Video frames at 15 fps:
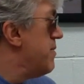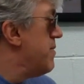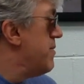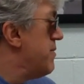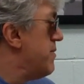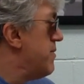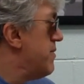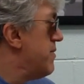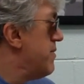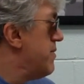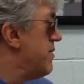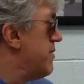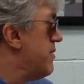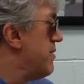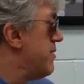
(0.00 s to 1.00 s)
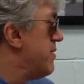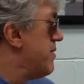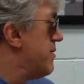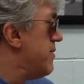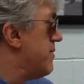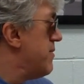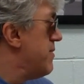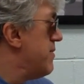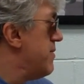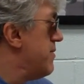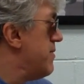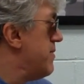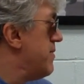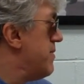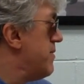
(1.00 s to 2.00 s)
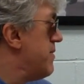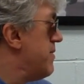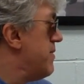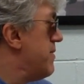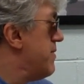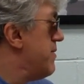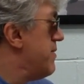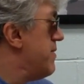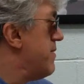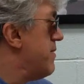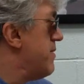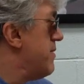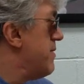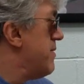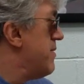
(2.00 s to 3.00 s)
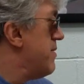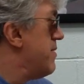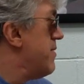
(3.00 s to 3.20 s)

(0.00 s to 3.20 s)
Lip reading: This person isn't speaking.